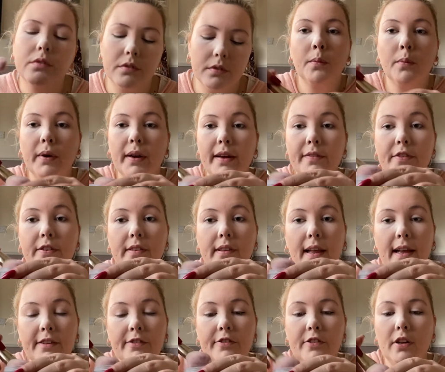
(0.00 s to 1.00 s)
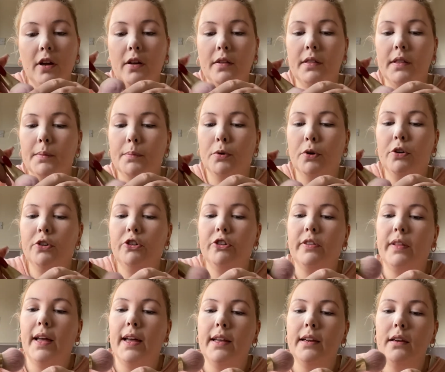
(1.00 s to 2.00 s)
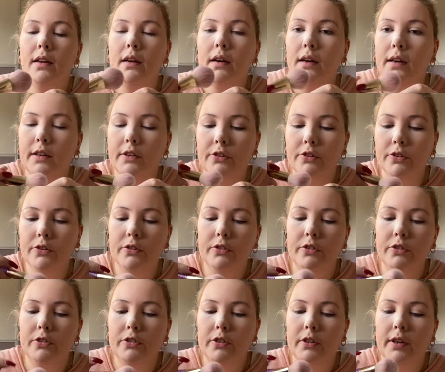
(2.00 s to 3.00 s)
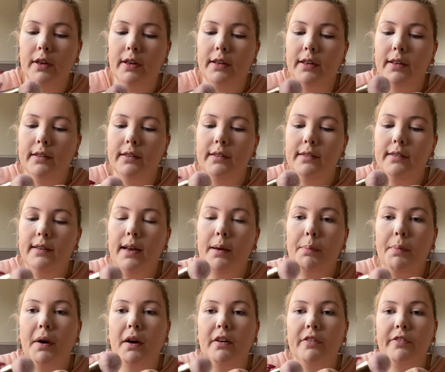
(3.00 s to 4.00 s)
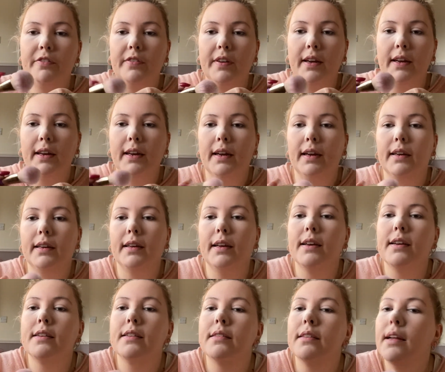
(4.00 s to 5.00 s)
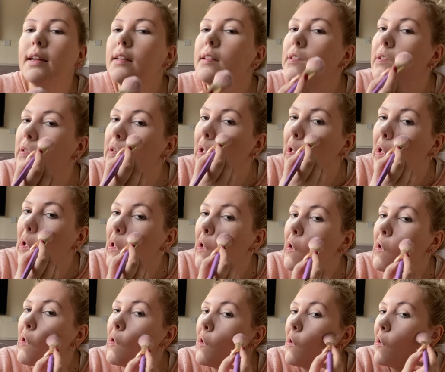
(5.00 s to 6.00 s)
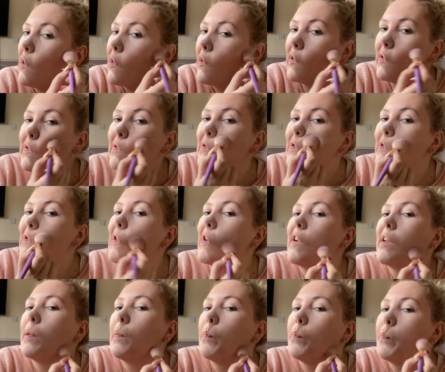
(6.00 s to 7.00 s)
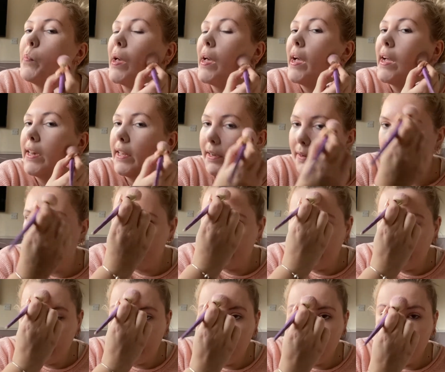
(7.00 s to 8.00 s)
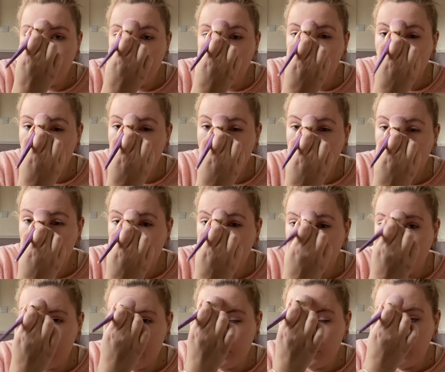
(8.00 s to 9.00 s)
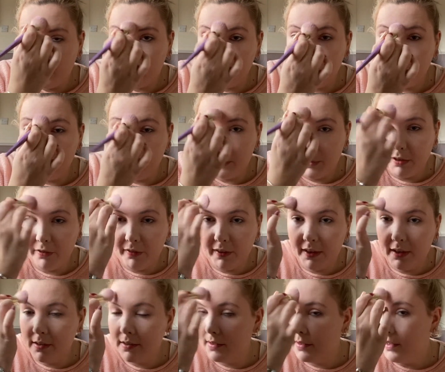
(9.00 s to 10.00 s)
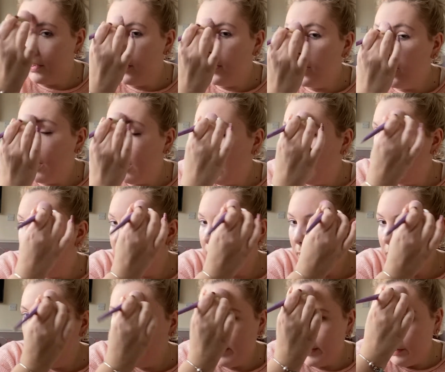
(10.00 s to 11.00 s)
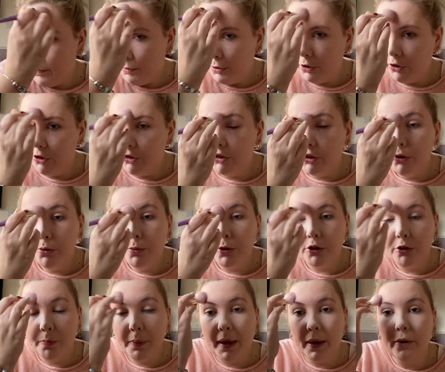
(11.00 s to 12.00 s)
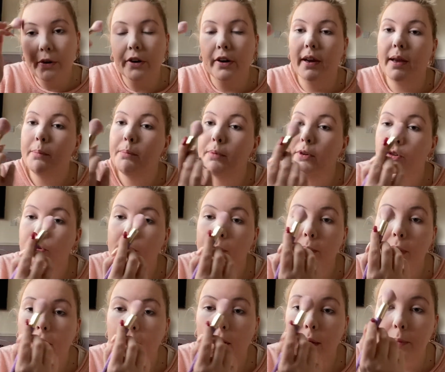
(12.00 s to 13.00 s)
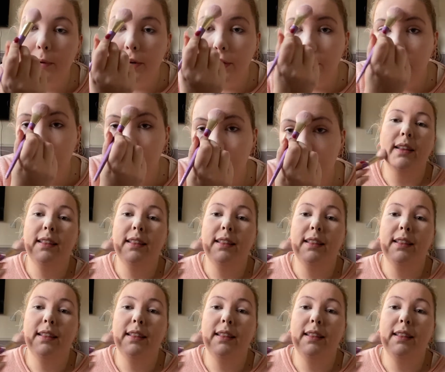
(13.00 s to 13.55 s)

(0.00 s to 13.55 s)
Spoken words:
Whatever's left on the brush, then I just kind of tap off any excess and just kind of pat it over at the other spots of my face. I don't tend to put too much powder in between my eyebrows.